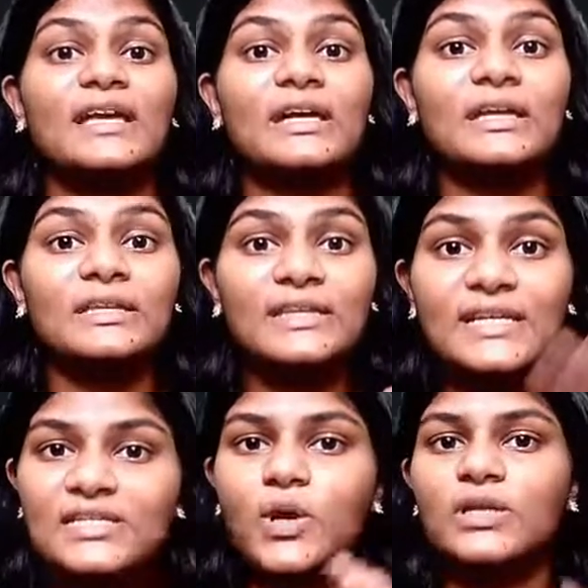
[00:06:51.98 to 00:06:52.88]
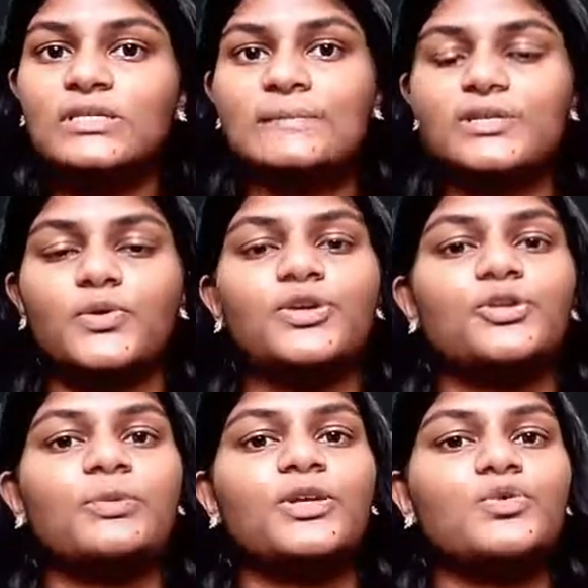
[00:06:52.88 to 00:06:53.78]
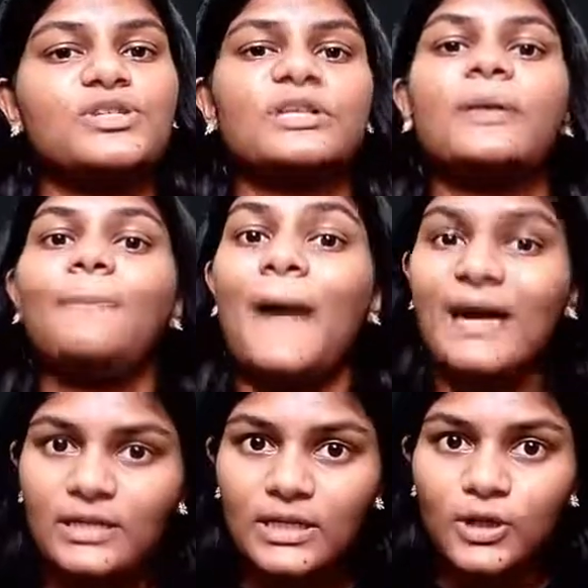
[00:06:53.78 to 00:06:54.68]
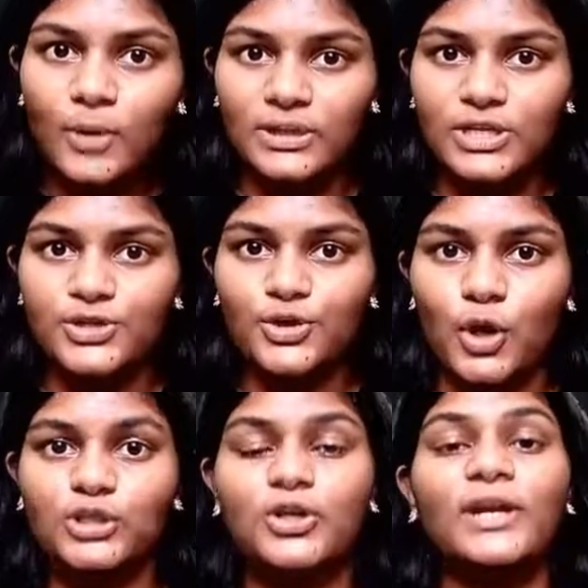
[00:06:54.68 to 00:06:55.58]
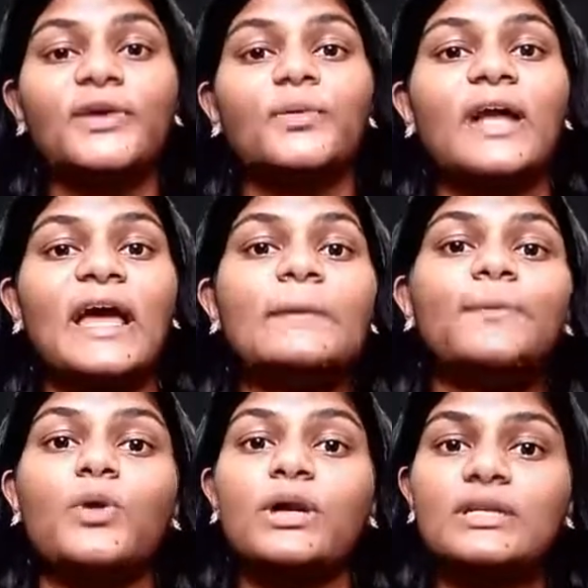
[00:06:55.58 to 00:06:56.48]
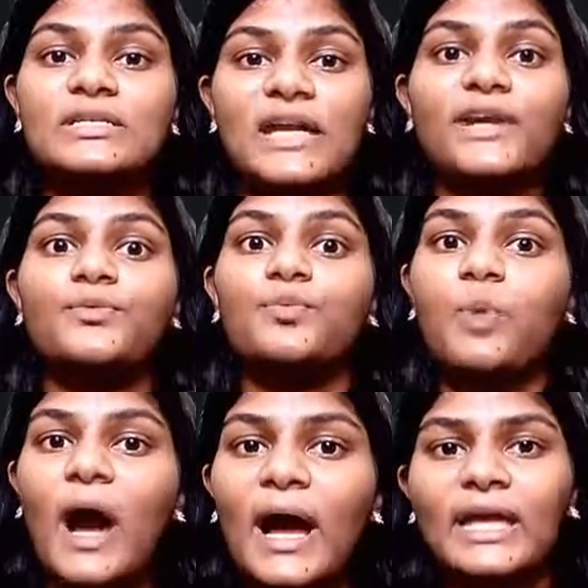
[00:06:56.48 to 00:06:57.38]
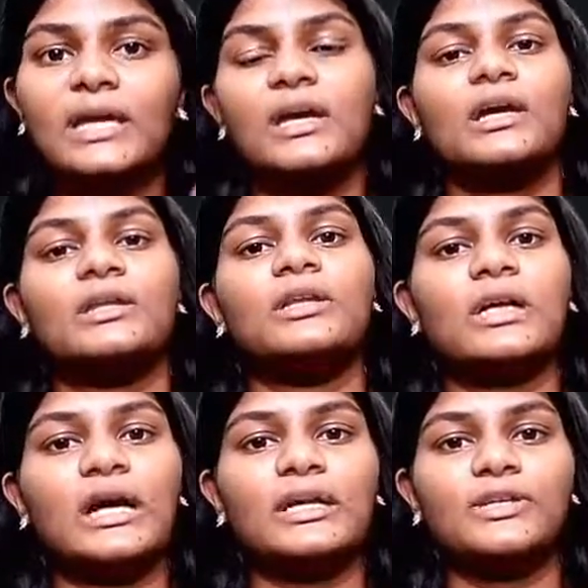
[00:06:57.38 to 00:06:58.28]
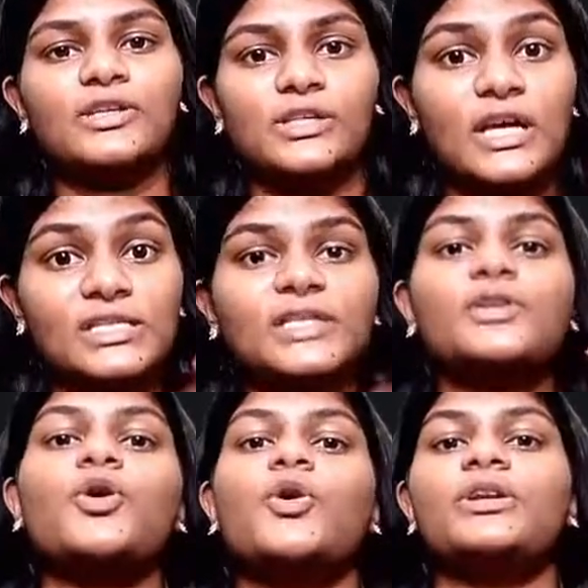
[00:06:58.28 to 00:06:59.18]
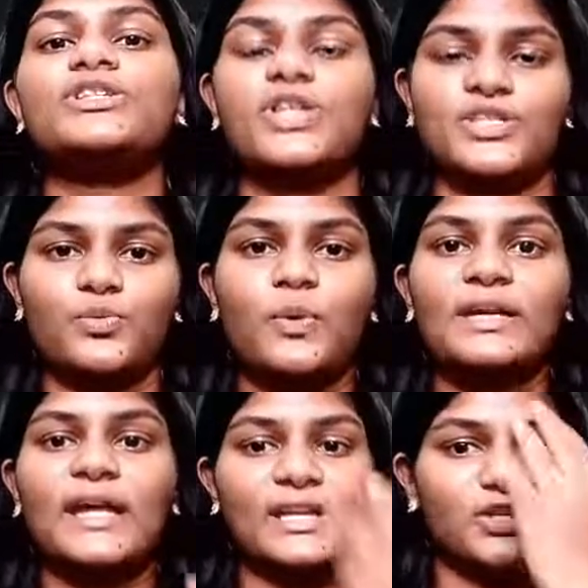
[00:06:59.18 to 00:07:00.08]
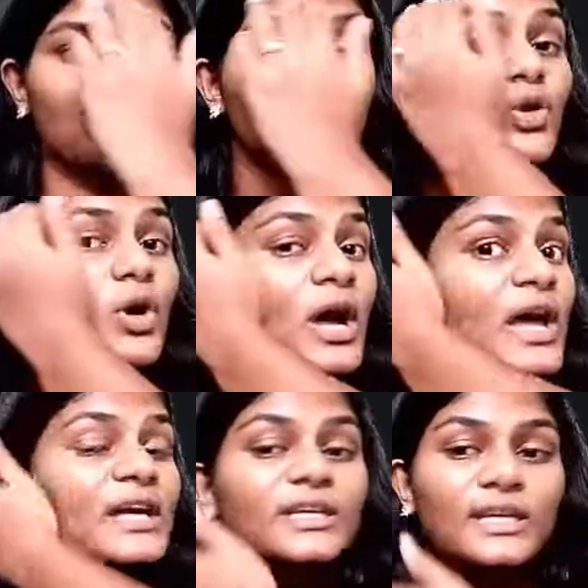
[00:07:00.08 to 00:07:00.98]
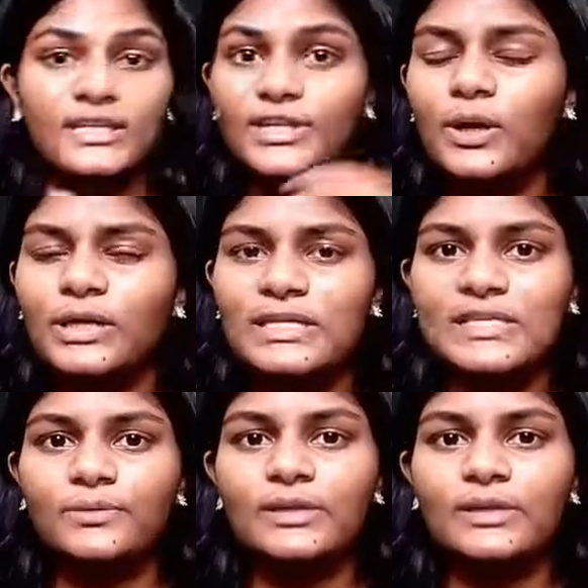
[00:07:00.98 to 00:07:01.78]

this concept is going to be used in the parallel combination also, and it would help you understand why the current doesn't go in just one direction. So did you understand what